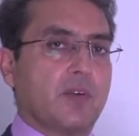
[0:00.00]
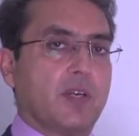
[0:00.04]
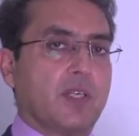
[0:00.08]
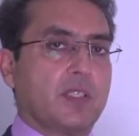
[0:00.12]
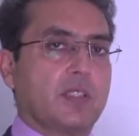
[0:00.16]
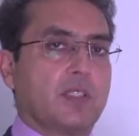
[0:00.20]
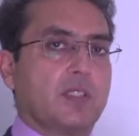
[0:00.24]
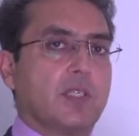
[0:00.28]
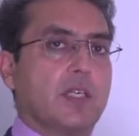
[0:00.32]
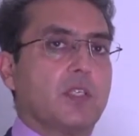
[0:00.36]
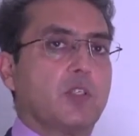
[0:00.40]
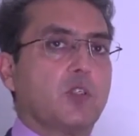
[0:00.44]

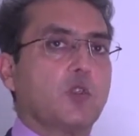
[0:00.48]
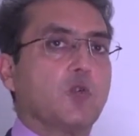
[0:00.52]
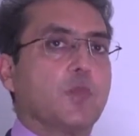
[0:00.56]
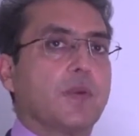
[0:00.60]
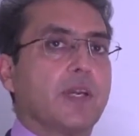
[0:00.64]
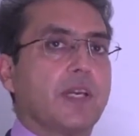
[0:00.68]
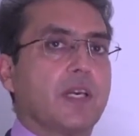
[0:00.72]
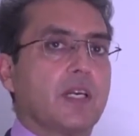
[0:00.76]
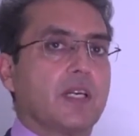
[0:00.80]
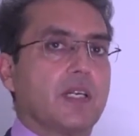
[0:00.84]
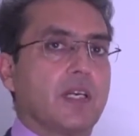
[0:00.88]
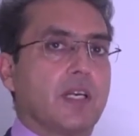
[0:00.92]
is that you
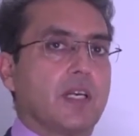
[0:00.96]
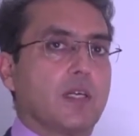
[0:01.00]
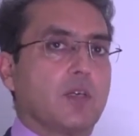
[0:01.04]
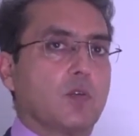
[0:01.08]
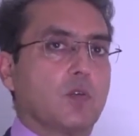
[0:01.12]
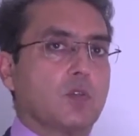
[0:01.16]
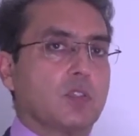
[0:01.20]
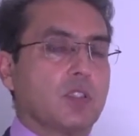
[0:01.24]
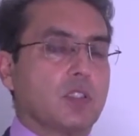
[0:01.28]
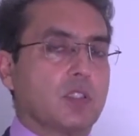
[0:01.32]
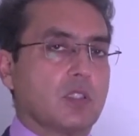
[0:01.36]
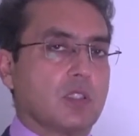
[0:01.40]
make a
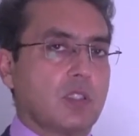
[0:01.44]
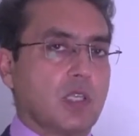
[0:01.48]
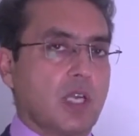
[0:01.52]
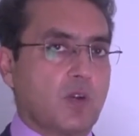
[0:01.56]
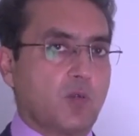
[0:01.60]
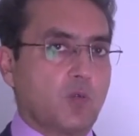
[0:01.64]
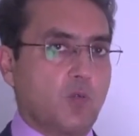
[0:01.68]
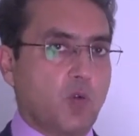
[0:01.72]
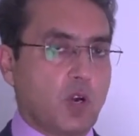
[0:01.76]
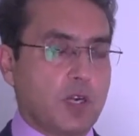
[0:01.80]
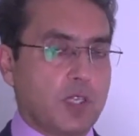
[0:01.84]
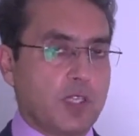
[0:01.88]
diagnosis
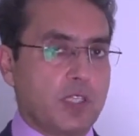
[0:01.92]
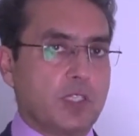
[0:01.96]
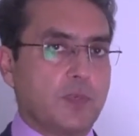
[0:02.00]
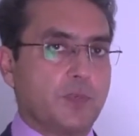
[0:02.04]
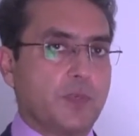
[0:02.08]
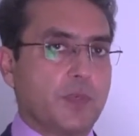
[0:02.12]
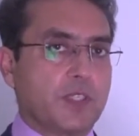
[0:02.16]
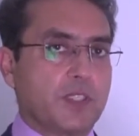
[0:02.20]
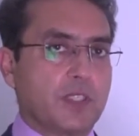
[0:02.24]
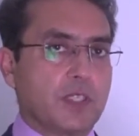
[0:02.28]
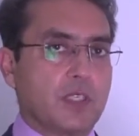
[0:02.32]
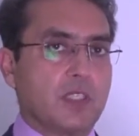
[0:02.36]
that what this
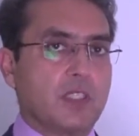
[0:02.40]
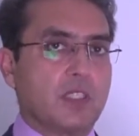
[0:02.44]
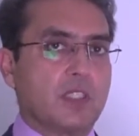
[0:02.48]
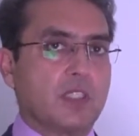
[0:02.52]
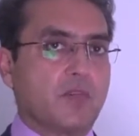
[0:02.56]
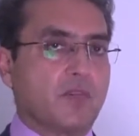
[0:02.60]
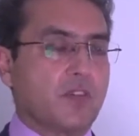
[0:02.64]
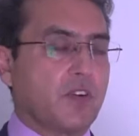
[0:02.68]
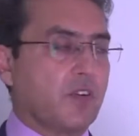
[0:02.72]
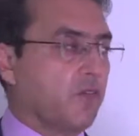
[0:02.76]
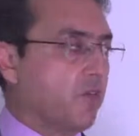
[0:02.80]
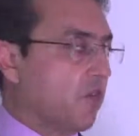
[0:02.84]
patient is
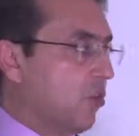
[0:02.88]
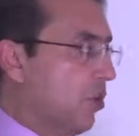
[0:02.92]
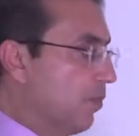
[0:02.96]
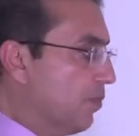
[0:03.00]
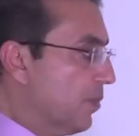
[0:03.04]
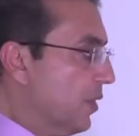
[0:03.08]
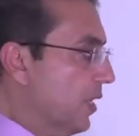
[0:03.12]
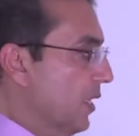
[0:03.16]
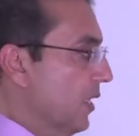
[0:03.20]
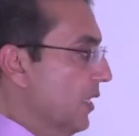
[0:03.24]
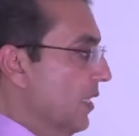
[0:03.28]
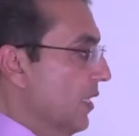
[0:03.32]
suffering
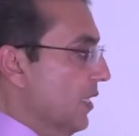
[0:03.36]
from.